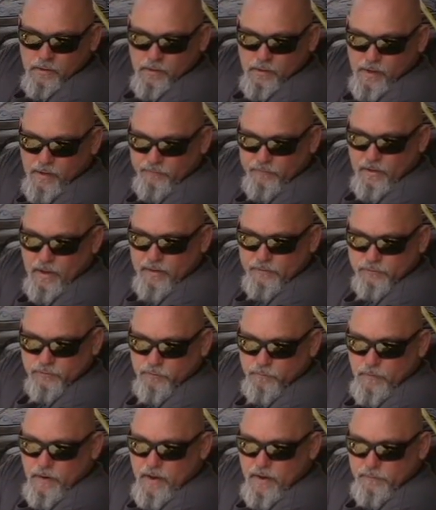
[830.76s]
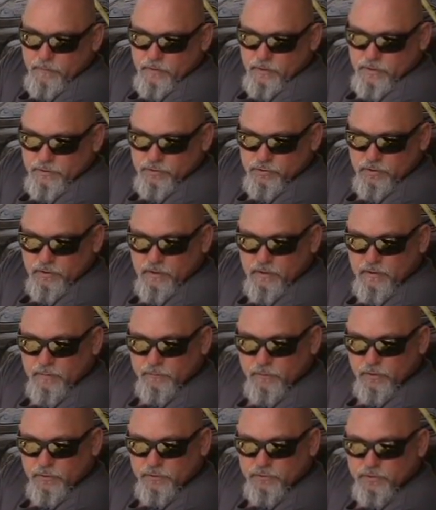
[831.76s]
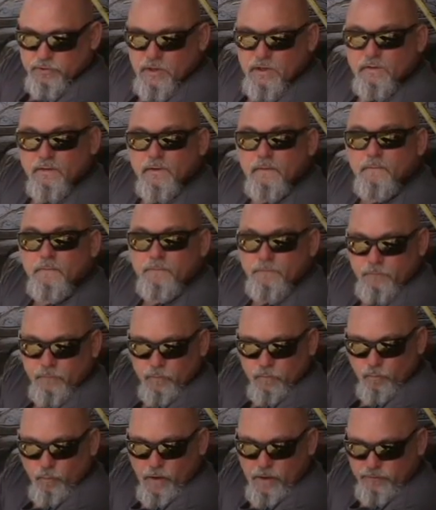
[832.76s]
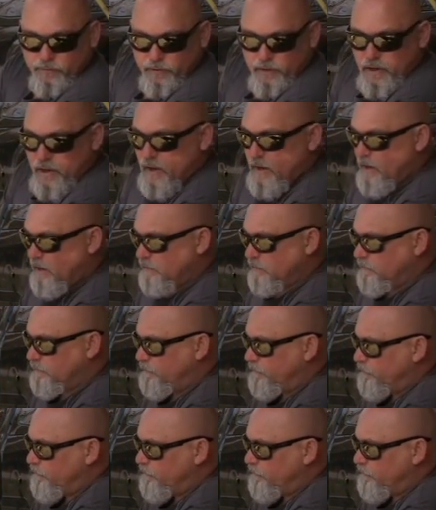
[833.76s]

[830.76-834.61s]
I've got some ammunition that I'm going to send him with the gun,